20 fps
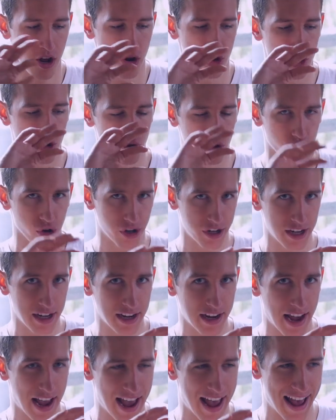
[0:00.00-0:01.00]
you're
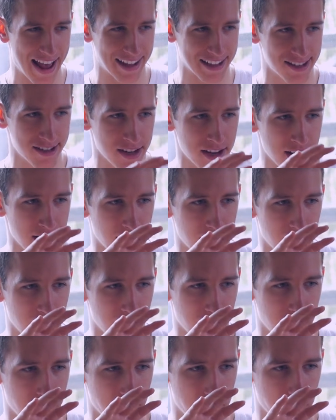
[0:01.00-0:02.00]
looking at
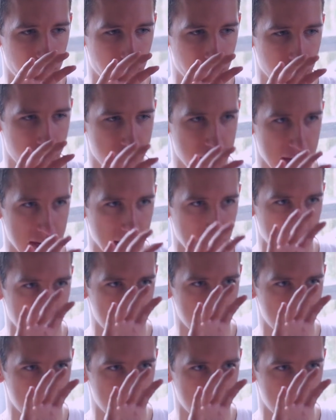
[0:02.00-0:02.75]
the